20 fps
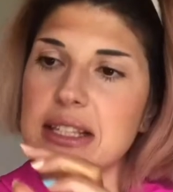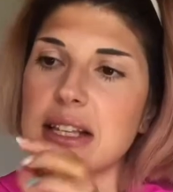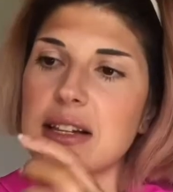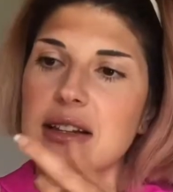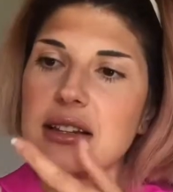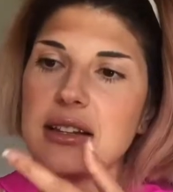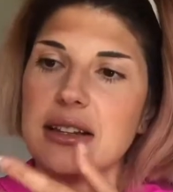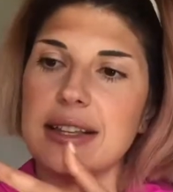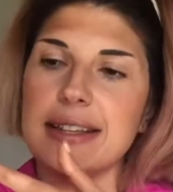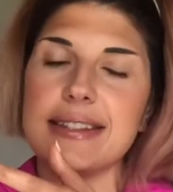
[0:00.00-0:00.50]

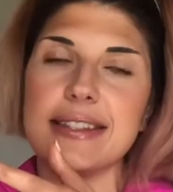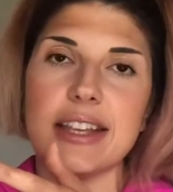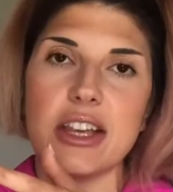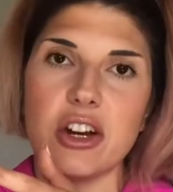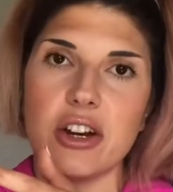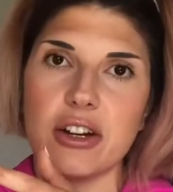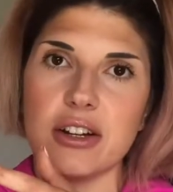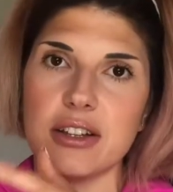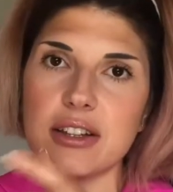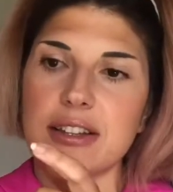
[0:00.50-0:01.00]
this
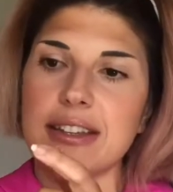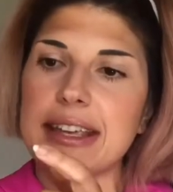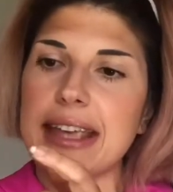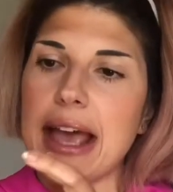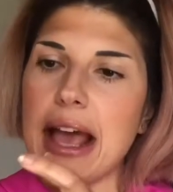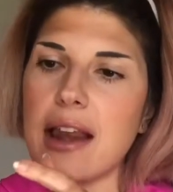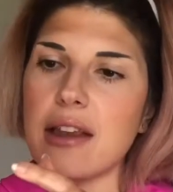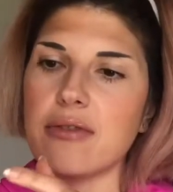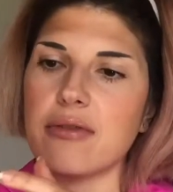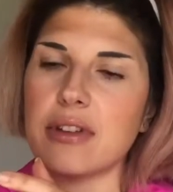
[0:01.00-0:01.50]
here, the
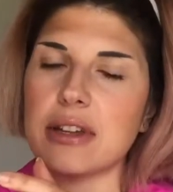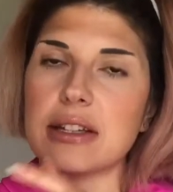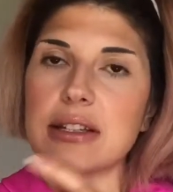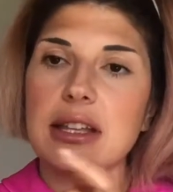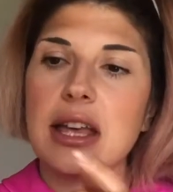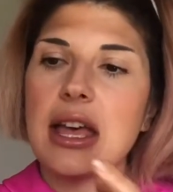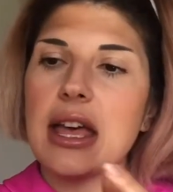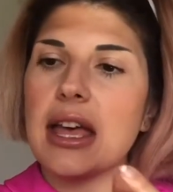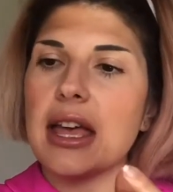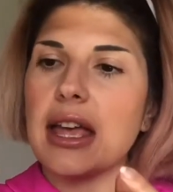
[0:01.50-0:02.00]
elephant,
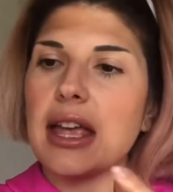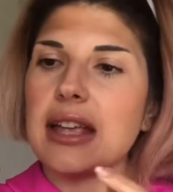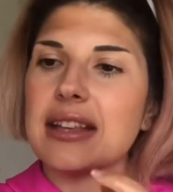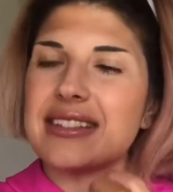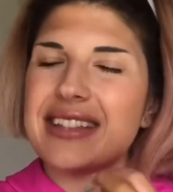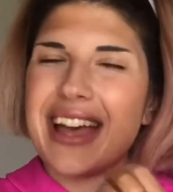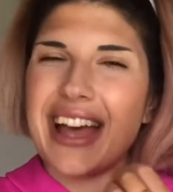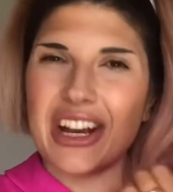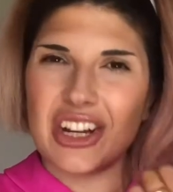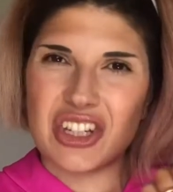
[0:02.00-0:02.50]

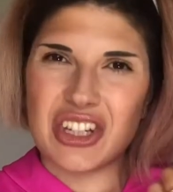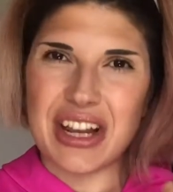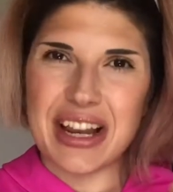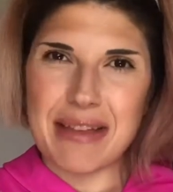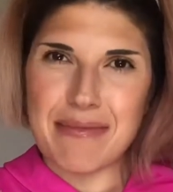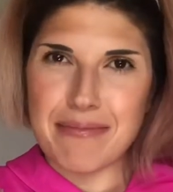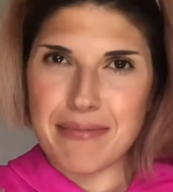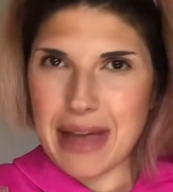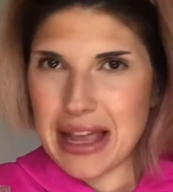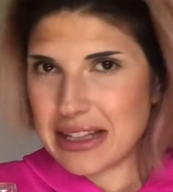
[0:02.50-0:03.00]
it's actually
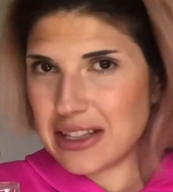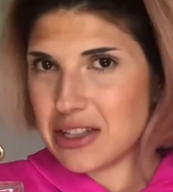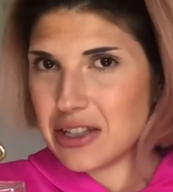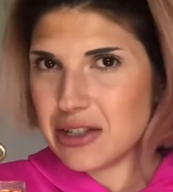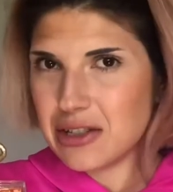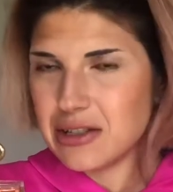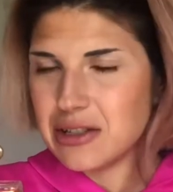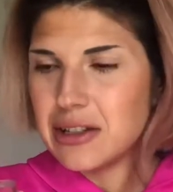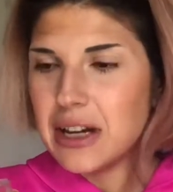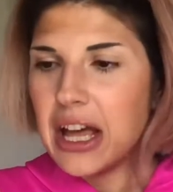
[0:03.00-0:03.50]

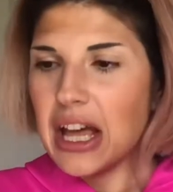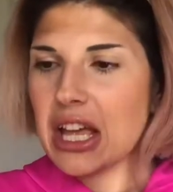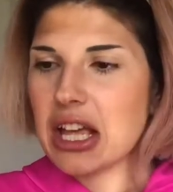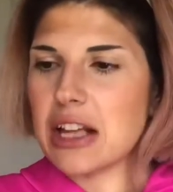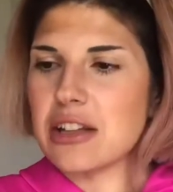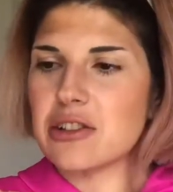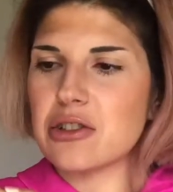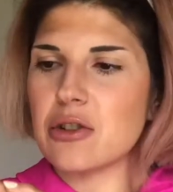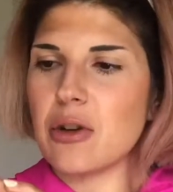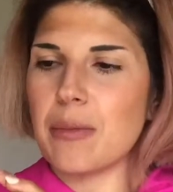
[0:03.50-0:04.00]
metal,
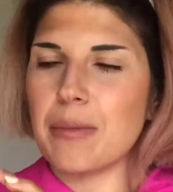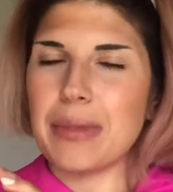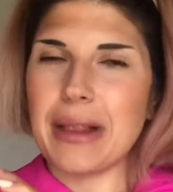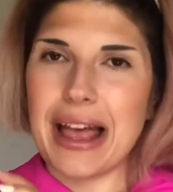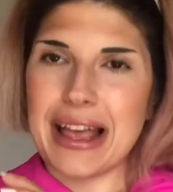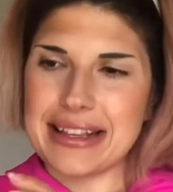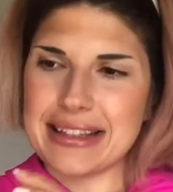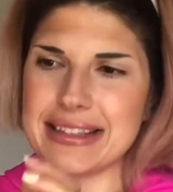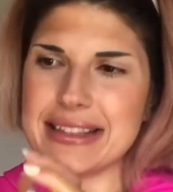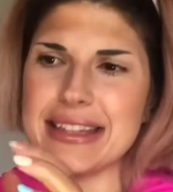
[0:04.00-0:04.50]
it's not
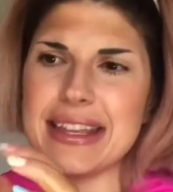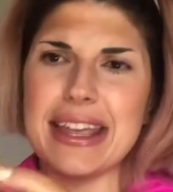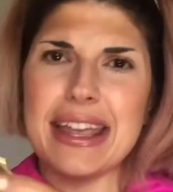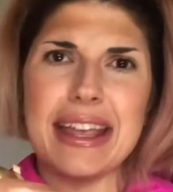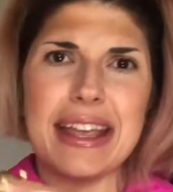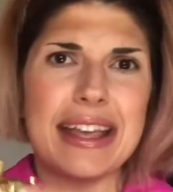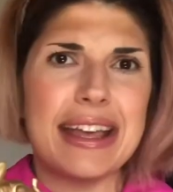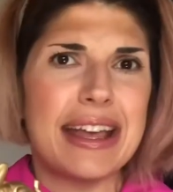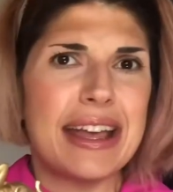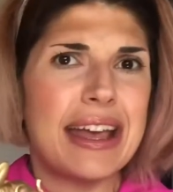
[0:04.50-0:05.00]

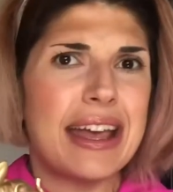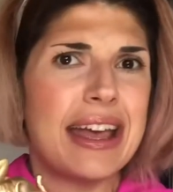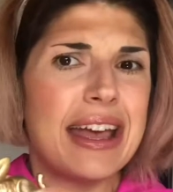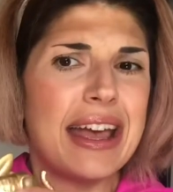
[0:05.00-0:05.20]
plastic.